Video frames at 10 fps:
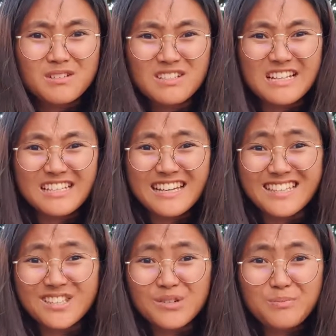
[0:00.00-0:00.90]
and I was like,
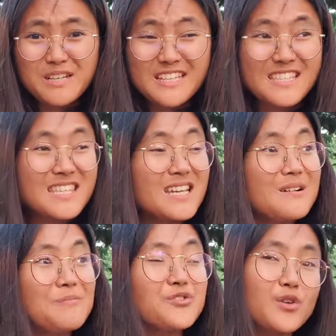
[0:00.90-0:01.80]
yeah, no,
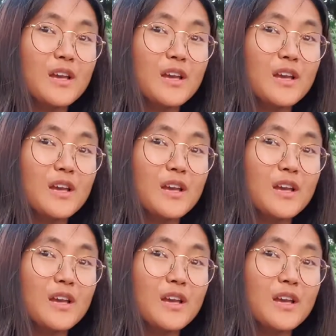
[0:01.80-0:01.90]
please.